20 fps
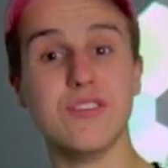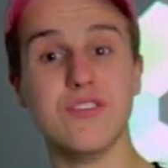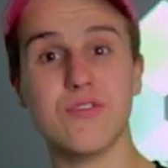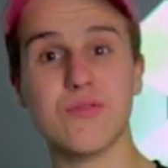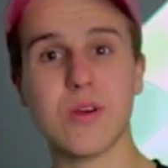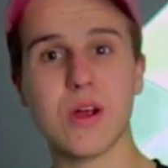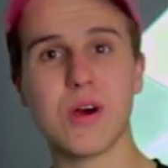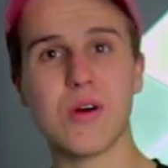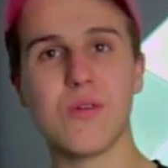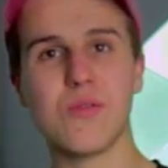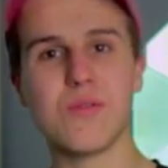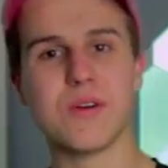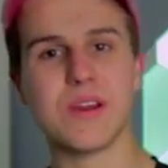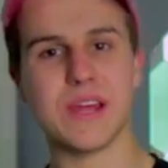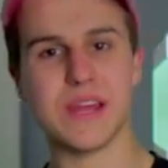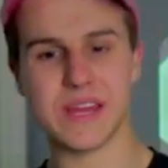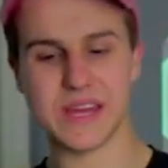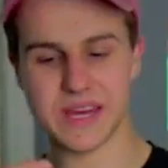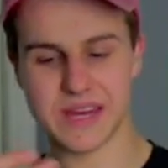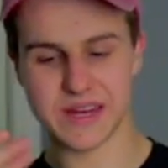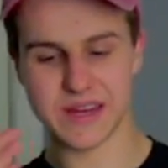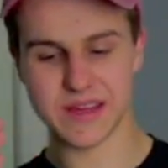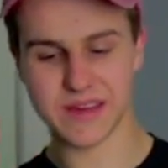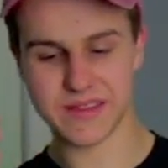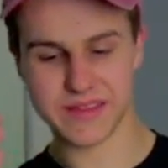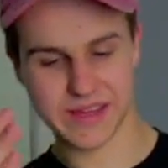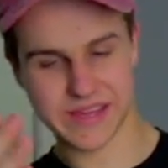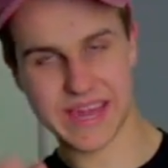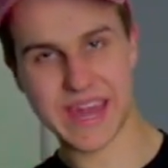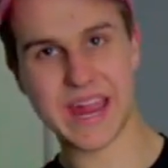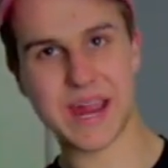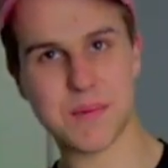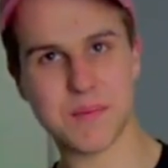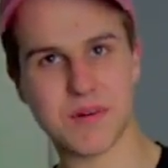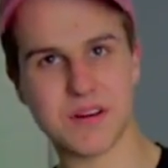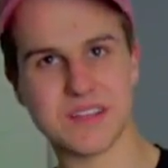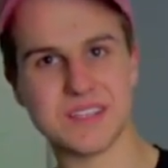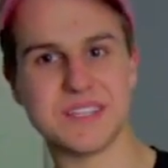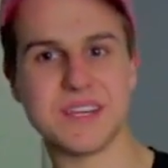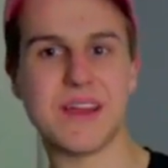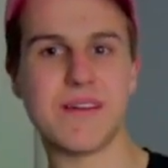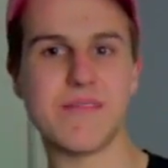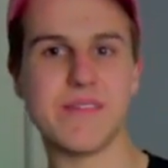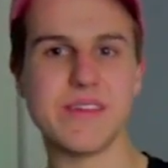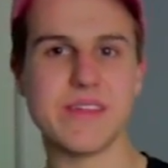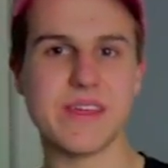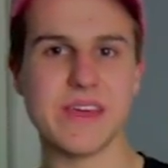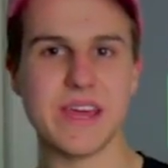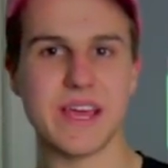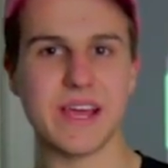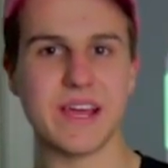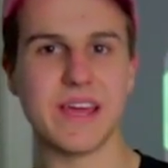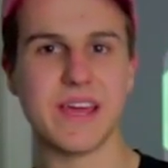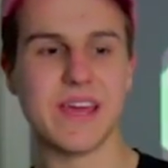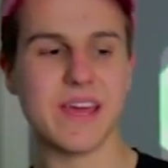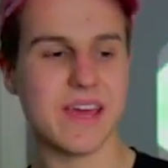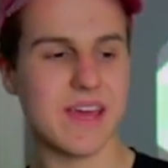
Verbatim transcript: the drone and the cameras and everything,